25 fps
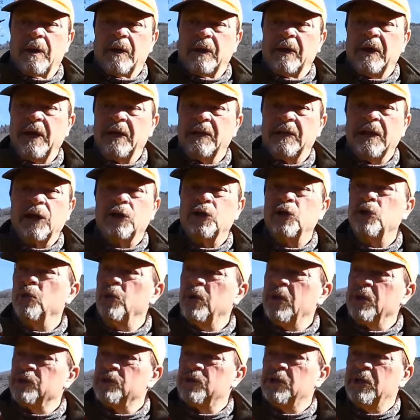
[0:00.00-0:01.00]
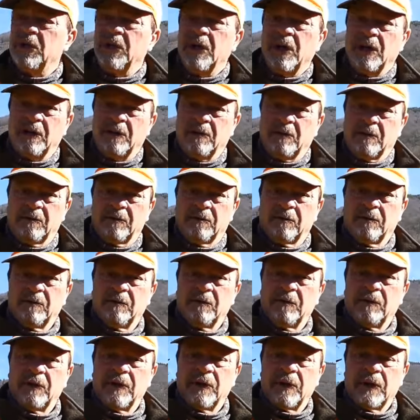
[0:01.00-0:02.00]
great accuracy and
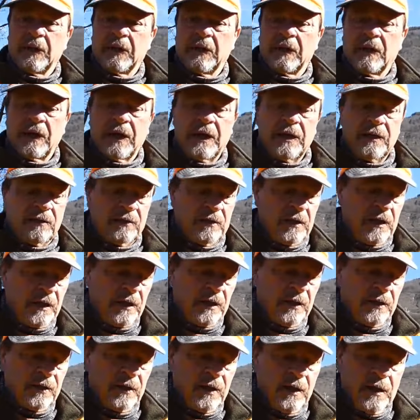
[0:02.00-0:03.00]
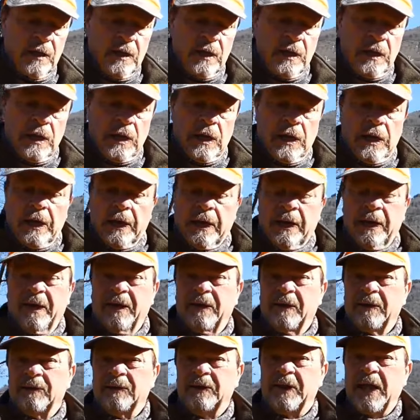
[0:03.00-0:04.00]
uh, great uh, uh,
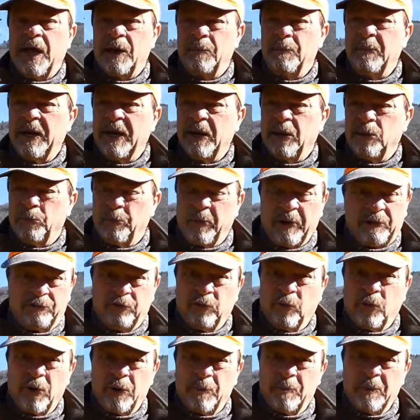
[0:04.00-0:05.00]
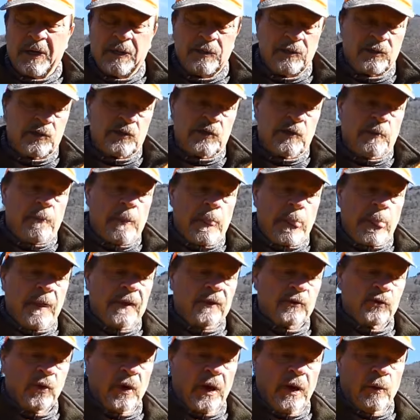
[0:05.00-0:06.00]
terminal performance.
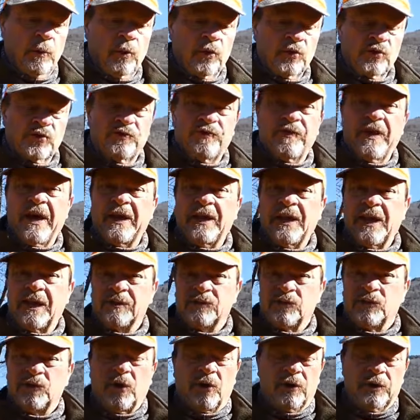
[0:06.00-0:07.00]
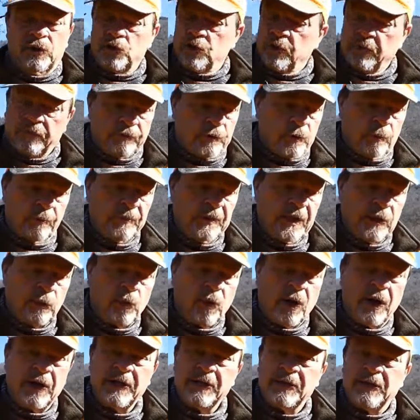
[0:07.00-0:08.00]
So I was very astonished from the
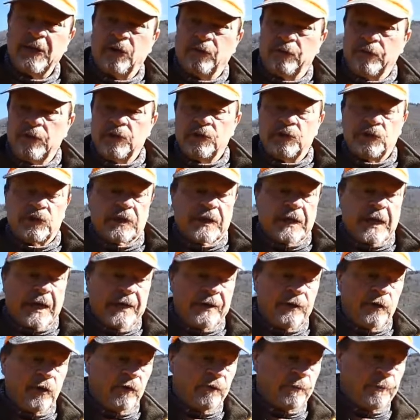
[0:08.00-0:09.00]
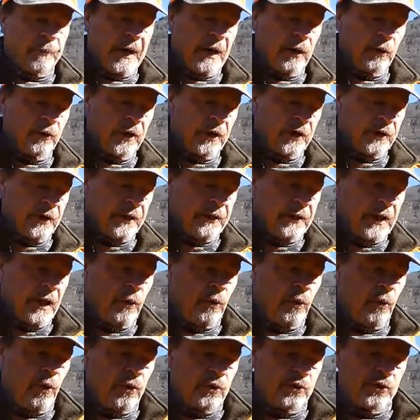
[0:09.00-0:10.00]
quality of this kind of powder that I
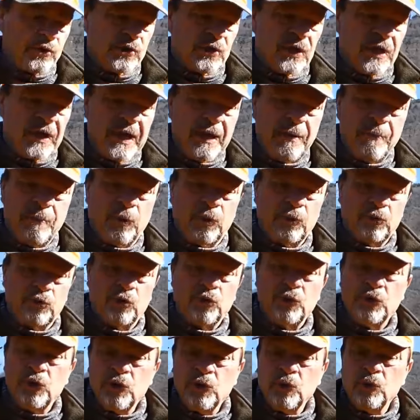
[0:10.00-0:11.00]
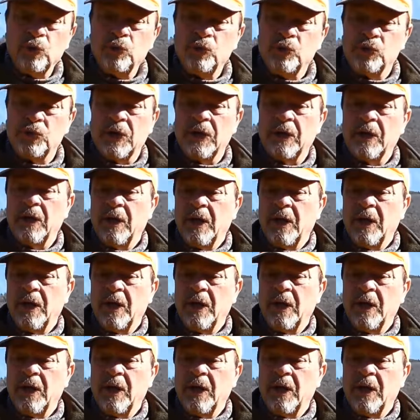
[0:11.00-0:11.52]
was uh, able to use